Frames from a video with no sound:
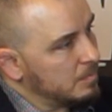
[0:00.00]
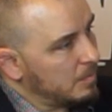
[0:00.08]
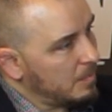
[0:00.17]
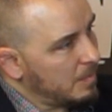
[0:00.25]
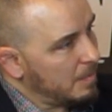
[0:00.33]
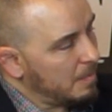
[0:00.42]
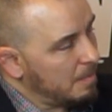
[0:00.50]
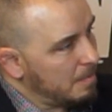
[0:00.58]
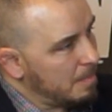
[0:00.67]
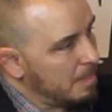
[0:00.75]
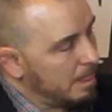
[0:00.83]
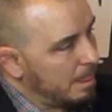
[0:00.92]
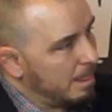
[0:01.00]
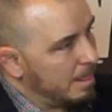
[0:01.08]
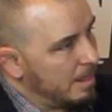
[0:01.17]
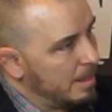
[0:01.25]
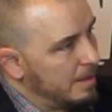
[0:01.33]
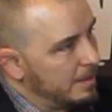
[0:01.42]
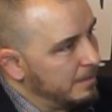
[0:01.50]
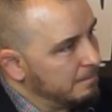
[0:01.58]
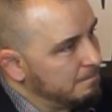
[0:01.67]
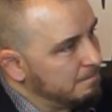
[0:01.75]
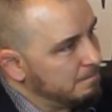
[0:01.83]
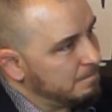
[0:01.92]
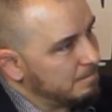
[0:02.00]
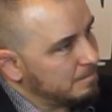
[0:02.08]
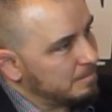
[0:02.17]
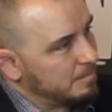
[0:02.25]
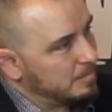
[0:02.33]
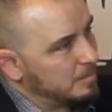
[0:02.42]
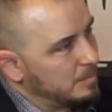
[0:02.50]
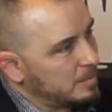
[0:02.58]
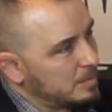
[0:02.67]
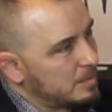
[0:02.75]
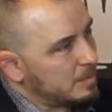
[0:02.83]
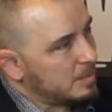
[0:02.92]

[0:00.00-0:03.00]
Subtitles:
No words are spoken by the person on screen.